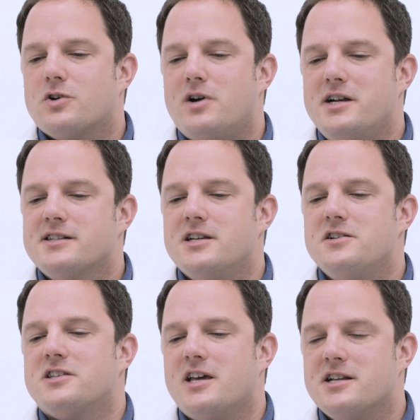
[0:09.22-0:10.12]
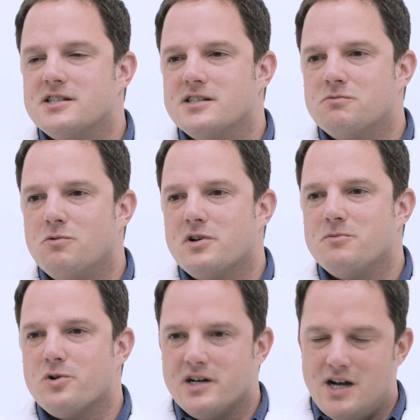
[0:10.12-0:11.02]
Chronic sinusitis is one of the
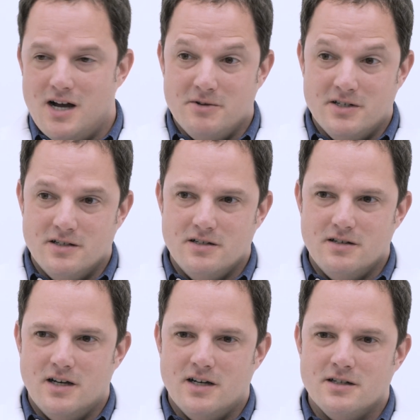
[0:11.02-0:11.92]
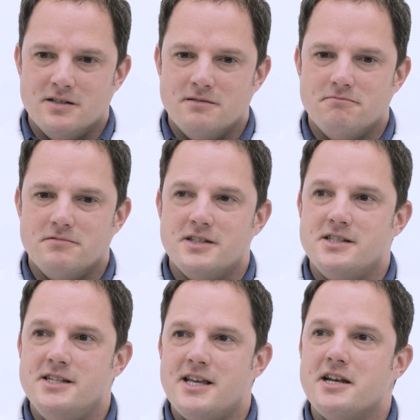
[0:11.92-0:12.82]
more common
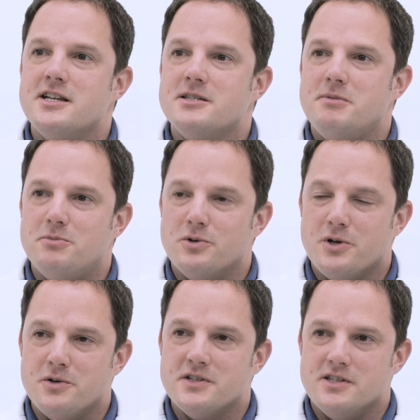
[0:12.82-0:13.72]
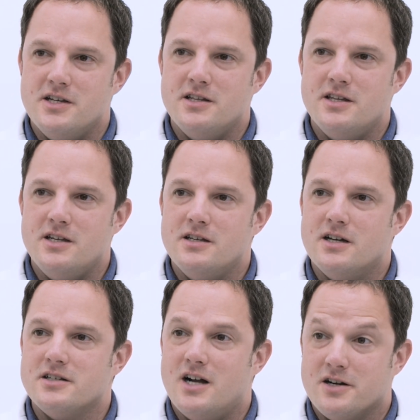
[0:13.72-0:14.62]
disease entities people go to see
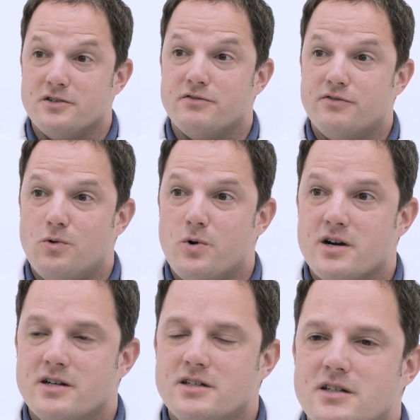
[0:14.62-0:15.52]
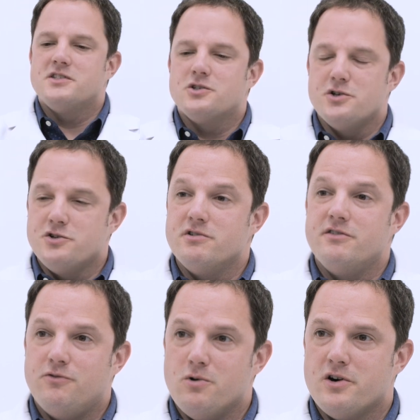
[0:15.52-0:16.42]
the doctor for. Surgery
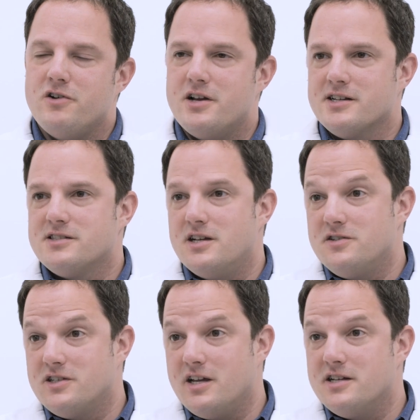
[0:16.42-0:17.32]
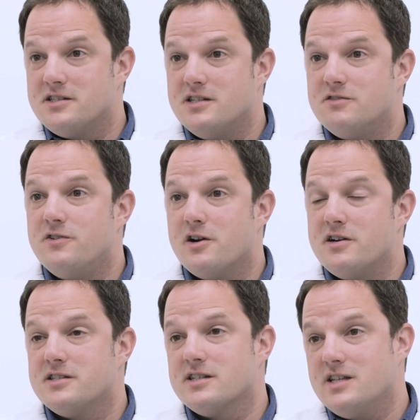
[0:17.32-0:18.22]
for chronic sinusitis is
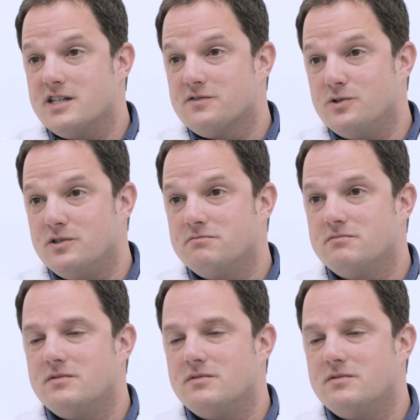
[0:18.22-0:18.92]
very successful.